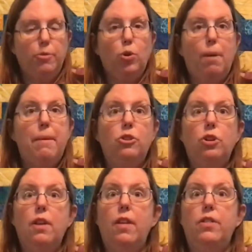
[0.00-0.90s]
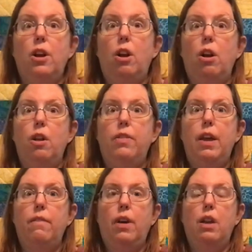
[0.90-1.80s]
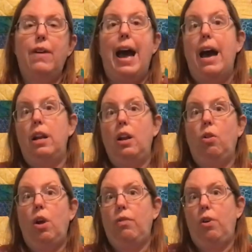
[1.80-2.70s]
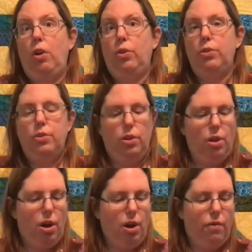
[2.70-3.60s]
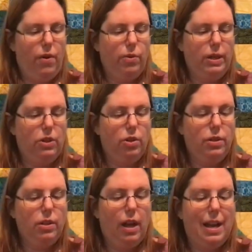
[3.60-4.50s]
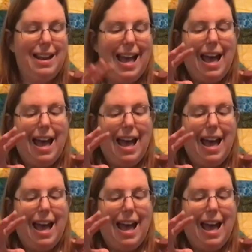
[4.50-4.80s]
So I mentioned that they've kind of added a lot of colors to the foundations line,